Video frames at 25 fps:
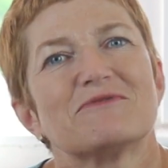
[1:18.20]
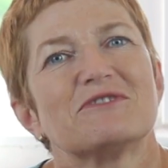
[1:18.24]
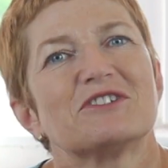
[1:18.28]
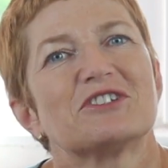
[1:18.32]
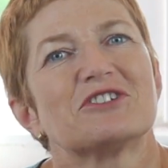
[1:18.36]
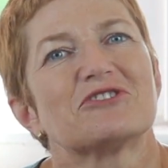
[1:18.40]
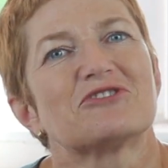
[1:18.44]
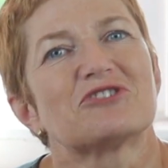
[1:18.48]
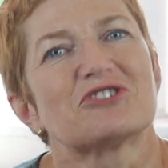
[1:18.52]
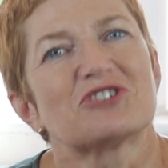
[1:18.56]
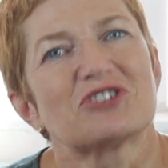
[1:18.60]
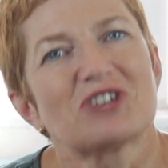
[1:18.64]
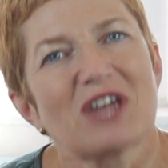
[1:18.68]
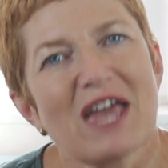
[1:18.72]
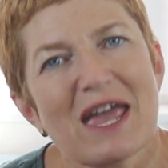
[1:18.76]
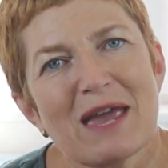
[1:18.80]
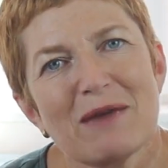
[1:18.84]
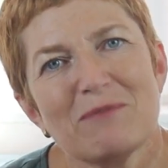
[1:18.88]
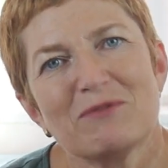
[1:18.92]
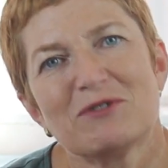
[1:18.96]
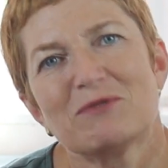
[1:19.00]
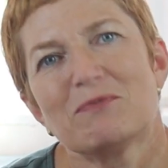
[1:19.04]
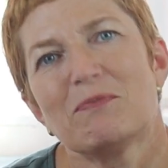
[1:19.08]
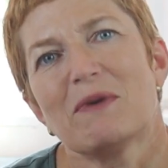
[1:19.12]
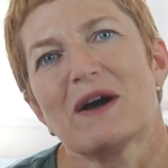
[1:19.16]
which is
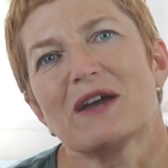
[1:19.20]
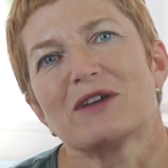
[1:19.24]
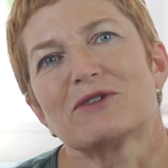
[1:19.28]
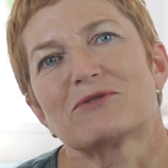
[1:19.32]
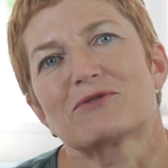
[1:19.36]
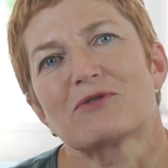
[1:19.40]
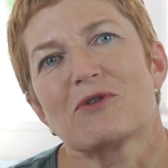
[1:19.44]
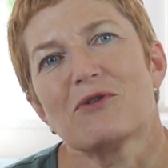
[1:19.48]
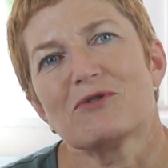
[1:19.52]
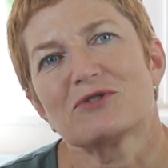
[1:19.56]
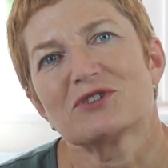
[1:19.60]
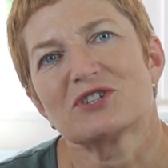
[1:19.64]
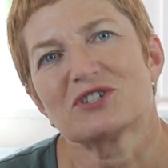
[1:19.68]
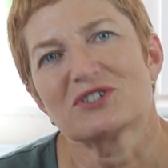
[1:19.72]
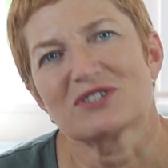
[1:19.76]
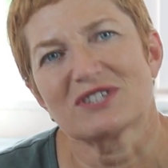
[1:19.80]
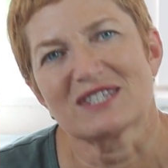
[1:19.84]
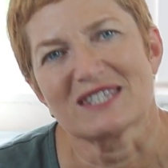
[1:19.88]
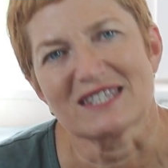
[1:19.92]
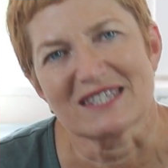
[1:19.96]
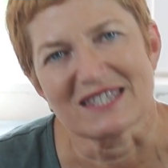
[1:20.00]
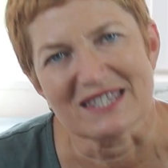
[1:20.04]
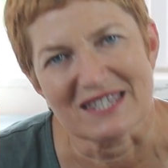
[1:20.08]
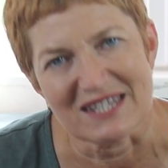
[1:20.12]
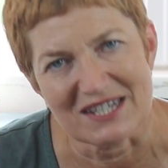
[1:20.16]
shaped by your
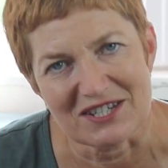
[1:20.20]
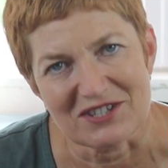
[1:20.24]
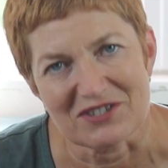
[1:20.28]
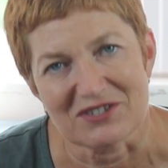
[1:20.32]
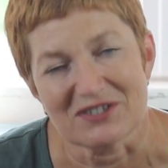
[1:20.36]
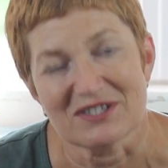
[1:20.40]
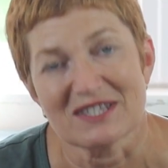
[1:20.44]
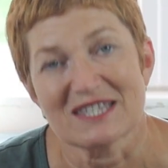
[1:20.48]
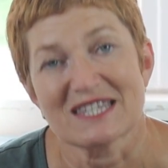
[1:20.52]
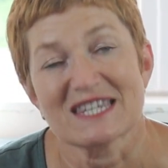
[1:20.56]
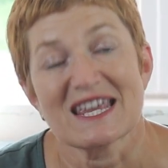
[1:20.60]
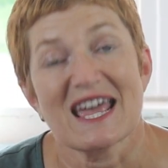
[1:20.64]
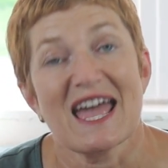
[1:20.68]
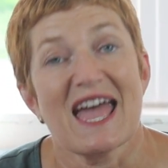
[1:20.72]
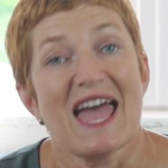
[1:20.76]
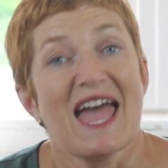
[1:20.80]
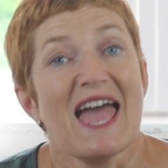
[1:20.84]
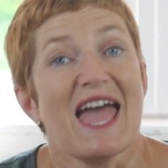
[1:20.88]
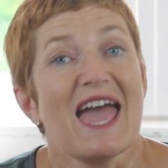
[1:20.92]
conscious decisions.